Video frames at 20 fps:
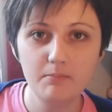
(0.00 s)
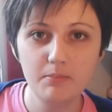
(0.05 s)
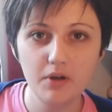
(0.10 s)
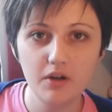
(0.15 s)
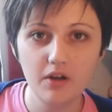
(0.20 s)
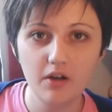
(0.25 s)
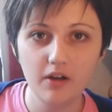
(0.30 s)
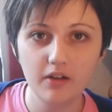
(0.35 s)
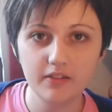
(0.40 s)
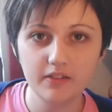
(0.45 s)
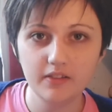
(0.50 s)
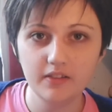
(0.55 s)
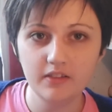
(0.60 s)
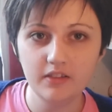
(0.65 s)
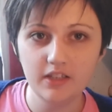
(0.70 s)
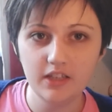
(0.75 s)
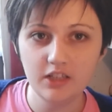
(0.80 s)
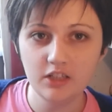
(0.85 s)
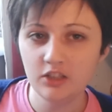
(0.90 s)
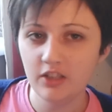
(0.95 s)
But
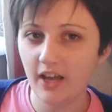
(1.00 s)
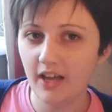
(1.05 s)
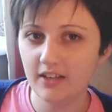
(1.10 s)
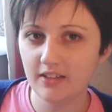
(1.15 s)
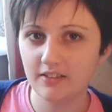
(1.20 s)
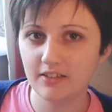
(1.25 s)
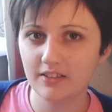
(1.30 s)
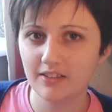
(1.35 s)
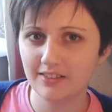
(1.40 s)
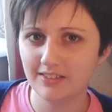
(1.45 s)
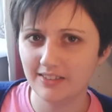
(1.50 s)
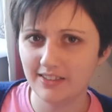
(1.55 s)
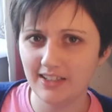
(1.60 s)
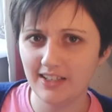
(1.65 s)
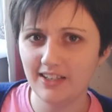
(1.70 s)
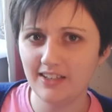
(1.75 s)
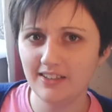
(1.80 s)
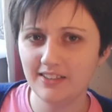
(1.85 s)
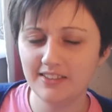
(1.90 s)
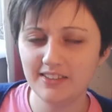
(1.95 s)
The Shed
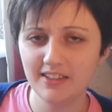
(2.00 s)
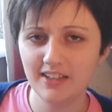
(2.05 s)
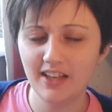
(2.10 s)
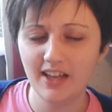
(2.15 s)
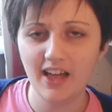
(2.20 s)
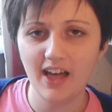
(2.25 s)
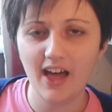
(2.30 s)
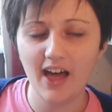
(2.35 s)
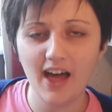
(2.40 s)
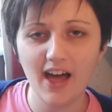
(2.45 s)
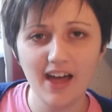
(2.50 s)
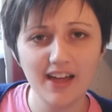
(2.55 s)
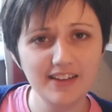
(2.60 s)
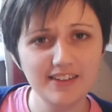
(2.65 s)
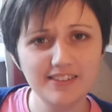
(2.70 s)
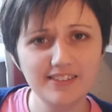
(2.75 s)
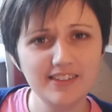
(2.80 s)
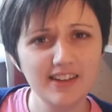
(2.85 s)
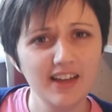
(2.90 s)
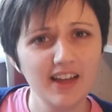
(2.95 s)
leaked
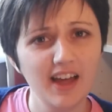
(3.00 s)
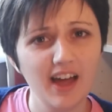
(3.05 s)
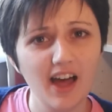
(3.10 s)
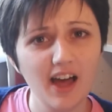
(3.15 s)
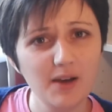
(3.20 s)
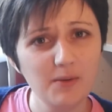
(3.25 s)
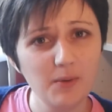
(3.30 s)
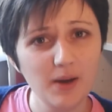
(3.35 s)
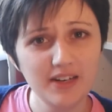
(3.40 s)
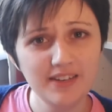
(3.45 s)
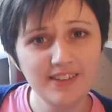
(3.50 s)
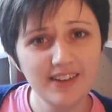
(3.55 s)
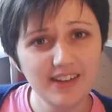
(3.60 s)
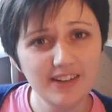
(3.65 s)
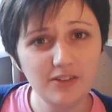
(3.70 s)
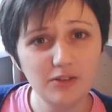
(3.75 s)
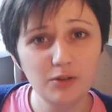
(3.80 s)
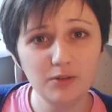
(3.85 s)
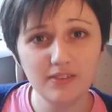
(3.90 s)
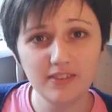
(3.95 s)
and I went
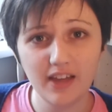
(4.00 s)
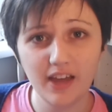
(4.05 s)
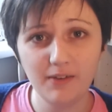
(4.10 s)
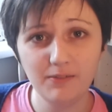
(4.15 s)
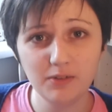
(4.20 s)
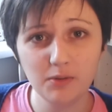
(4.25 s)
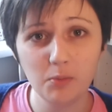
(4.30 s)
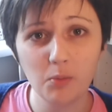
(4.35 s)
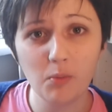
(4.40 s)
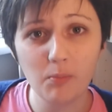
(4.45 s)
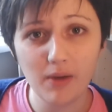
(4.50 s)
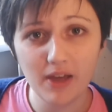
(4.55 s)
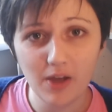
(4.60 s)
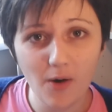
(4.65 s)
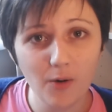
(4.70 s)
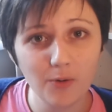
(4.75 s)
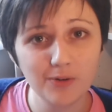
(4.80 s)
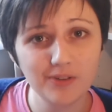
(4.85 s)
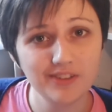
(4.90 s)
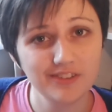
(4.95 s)
in to save some of my
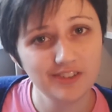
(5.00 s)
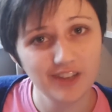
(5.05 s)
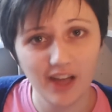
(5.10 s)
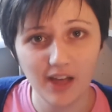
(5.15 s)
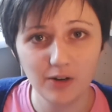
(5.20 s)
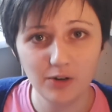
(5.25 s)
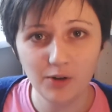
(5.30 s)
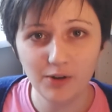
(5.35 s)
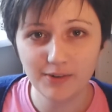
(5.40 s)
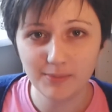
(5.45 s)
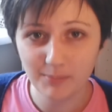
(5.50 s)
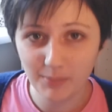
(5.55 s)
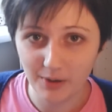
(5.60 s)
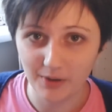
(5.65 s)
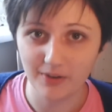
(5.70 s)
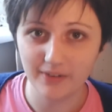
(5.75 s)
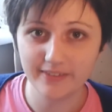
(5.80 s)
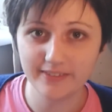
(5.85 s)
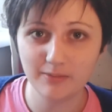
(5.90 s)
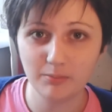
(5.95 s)
old childhood
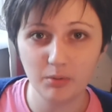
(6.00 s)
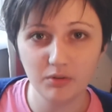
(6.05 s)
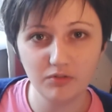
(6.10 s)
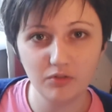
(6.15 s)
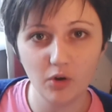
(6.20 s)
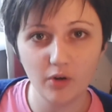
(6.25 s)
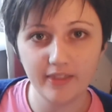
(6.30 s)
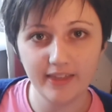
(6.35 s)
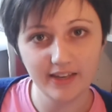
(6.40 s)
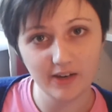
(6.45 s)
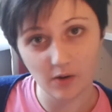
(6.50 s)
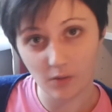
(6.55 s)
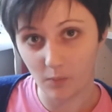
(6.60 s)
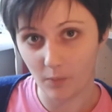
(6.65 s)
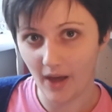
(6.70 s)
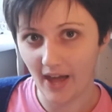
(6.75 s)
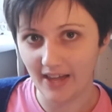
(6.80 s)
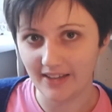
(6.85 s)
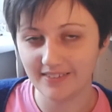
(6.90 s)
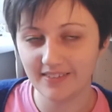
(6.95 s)
books before they got
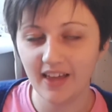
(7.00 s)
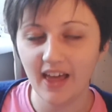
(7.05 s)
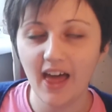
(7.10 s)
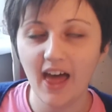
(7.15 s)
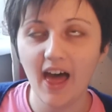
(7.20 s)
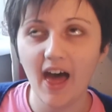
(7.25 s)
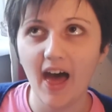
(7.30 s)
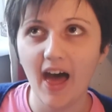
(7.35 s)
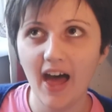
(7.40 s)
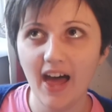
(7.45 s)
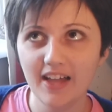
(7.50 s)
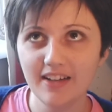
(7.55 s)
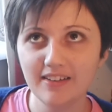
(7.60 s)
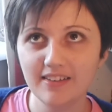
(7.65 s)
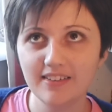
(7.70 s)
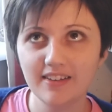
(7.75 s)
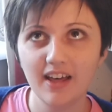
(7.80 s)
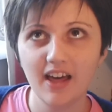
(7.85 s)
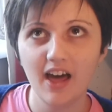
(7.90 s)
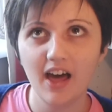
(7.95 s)
wet,
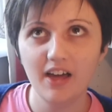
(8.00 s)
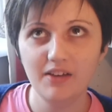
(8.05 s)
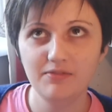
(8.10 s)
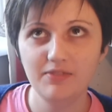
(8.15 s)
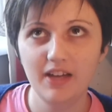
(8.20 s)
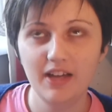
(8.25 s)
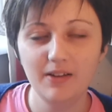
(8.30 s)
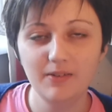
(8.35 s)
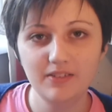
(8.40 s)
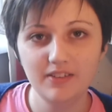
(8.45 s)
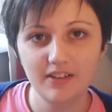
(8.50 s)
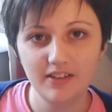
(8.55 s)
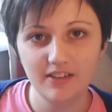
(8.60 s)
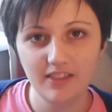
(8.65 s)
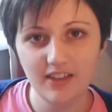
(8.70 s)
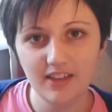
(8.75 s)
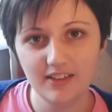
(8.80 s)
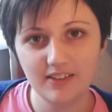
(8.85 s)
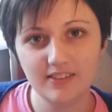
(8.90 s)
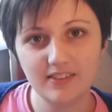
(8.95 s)
and I found
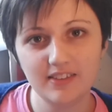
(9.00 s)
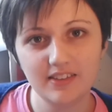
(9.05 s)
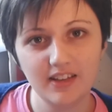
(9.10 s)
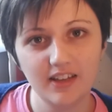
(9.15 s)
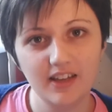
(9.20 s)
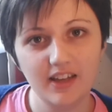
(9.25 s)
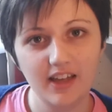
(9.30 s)
this